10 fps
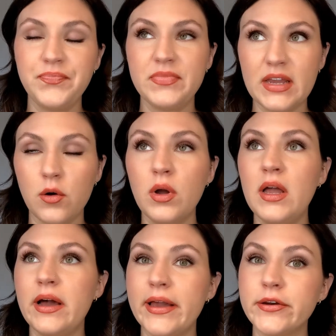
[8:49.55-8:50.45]
Now,
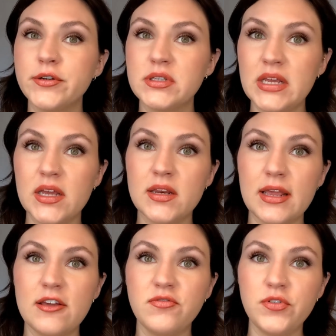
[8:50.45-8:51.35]
I understand
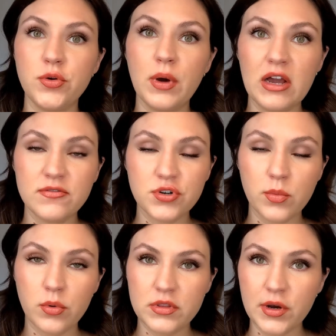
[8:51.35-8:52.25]
if you have
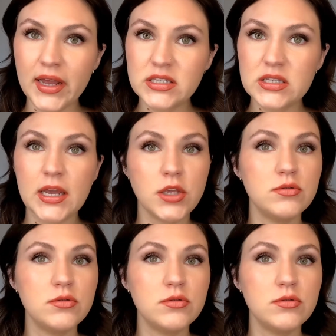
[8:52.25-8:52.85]
trouble with your eyesight,